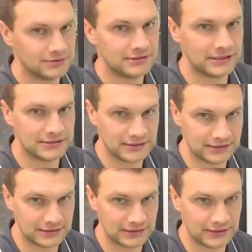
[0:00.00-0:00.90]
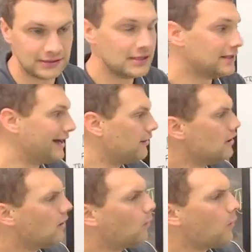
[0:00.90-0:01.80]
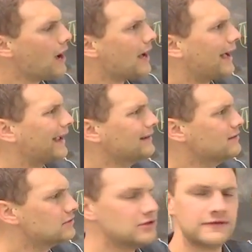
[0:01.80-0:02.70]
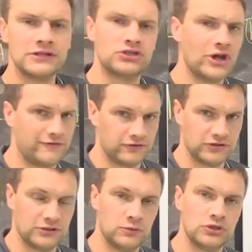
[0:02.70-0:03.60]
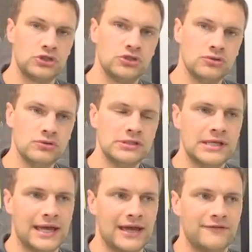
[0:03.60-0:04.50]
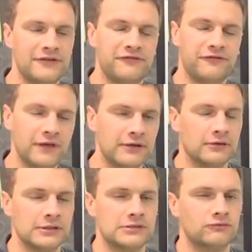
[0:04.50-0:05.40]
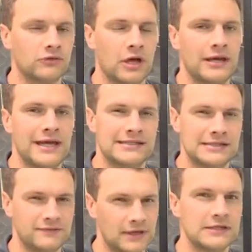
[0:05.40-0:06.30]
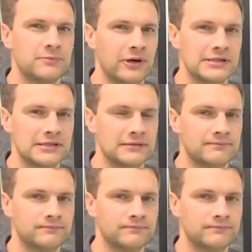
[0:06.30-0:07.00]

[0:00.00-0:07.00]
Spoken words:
Dun, dun, dun. Now, why do you think Jefferson would choose to have a Federalist run as his vice president?